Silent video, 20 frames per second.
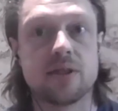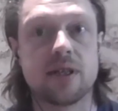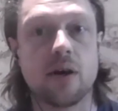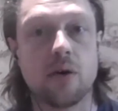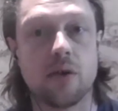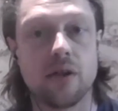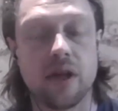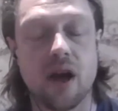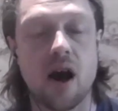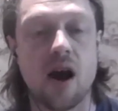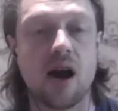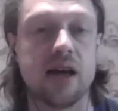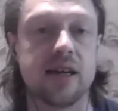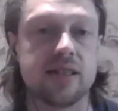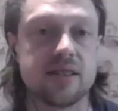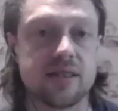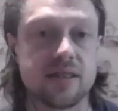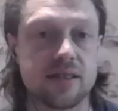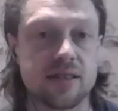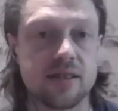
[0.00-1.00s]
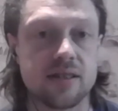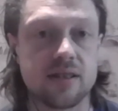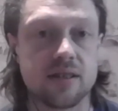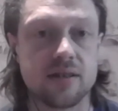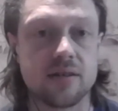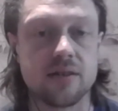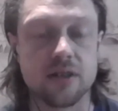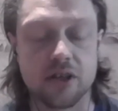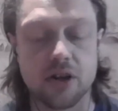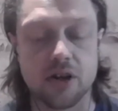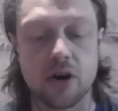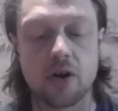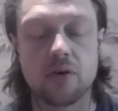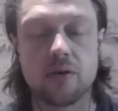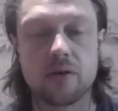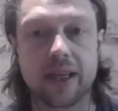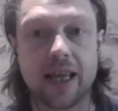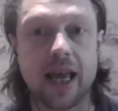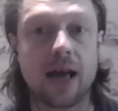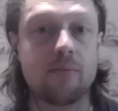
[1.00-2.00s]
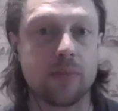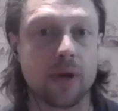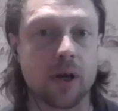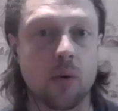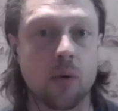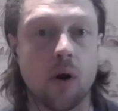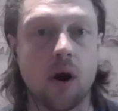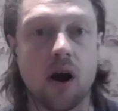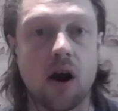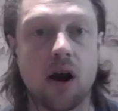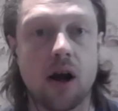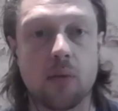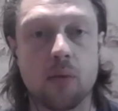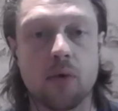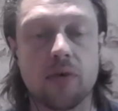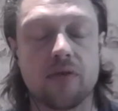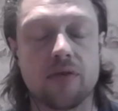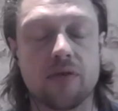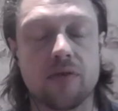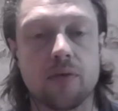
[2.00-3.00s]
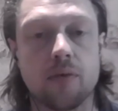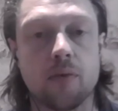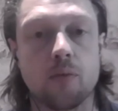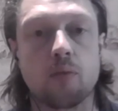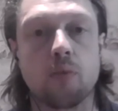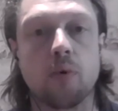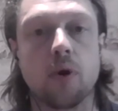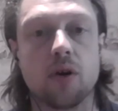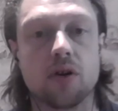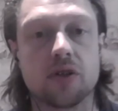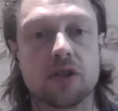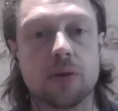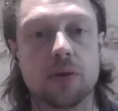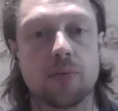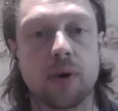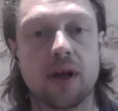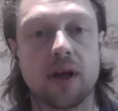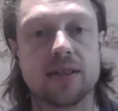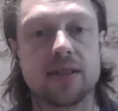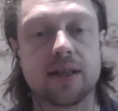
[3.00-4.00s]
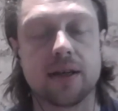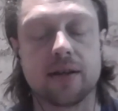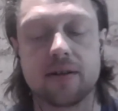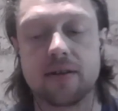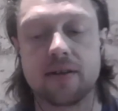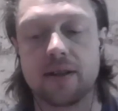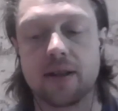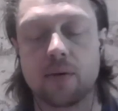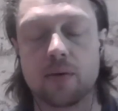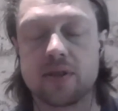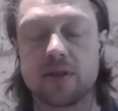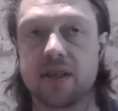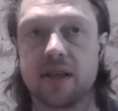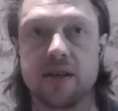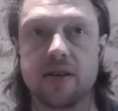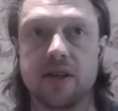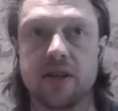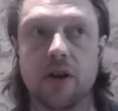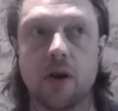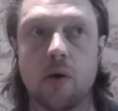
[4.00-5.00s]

on the ice, can be quite high with lots of players that we're seeing.